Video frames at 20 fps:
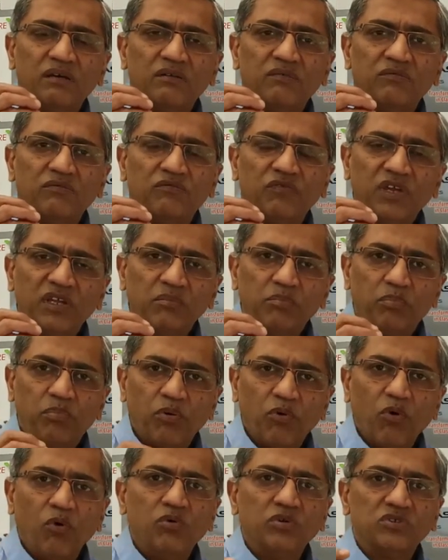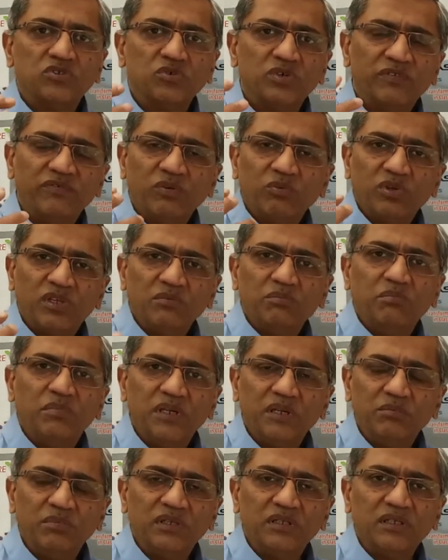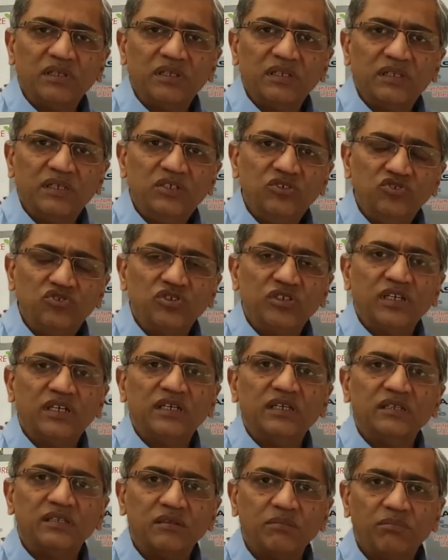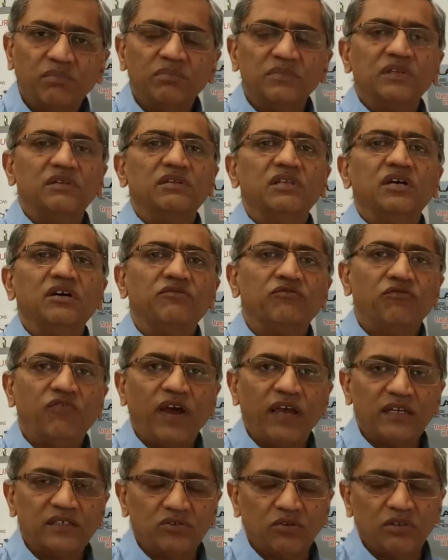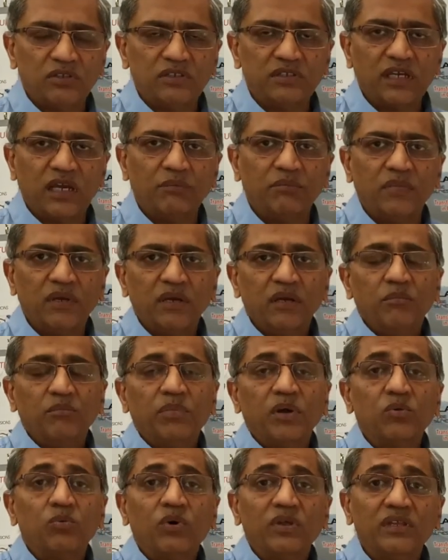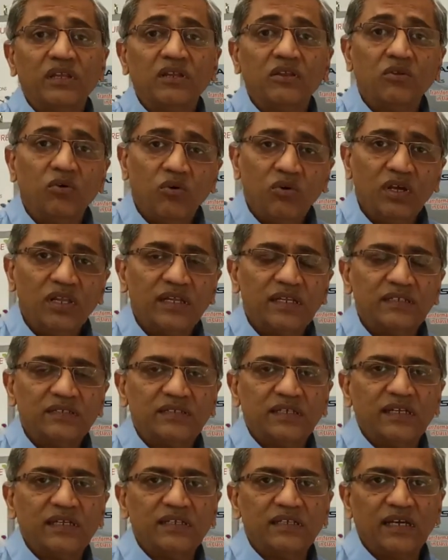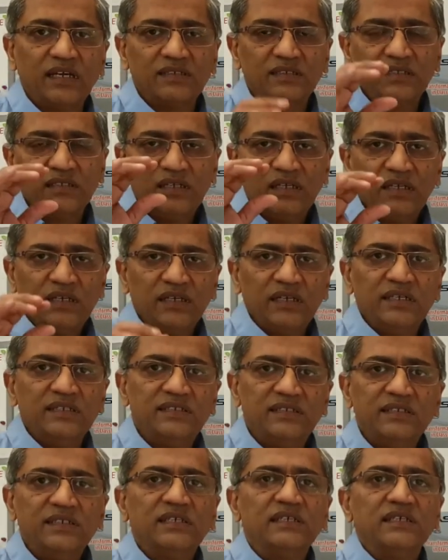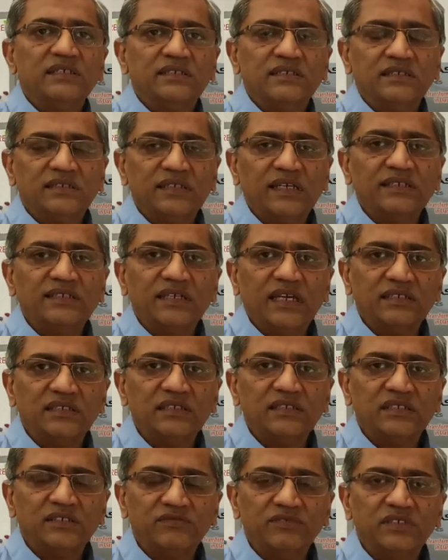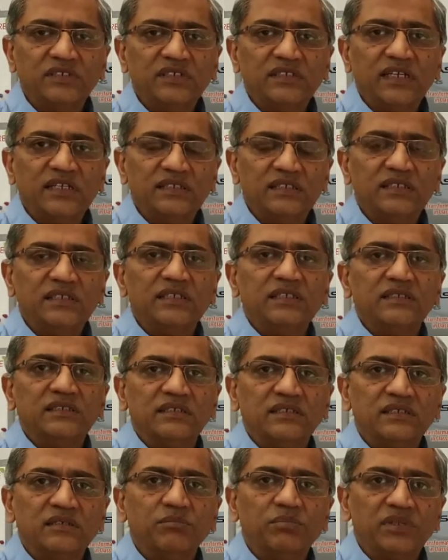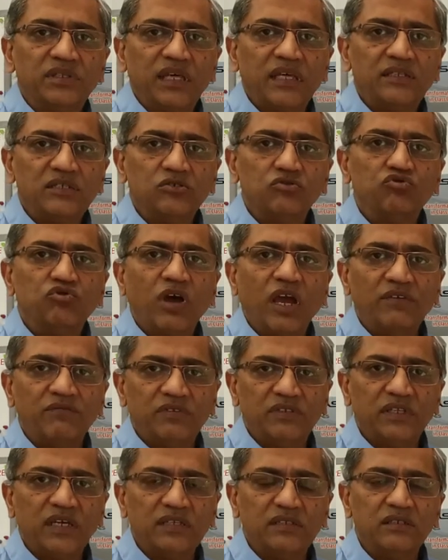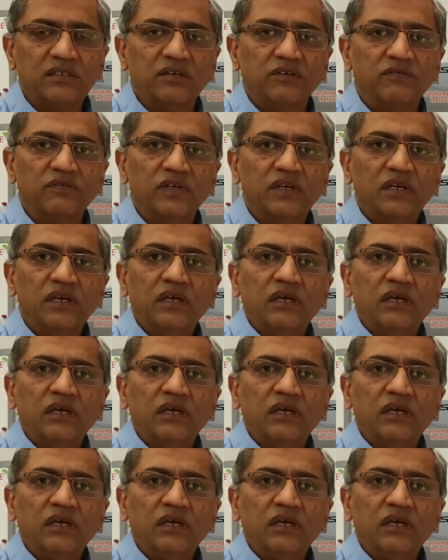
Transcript: very prone. So even with a minimal injury, the nerve fires all the time. But what the local anesthetic does, it decreases that sensitivity and decreases sympathetic drive in that nerve.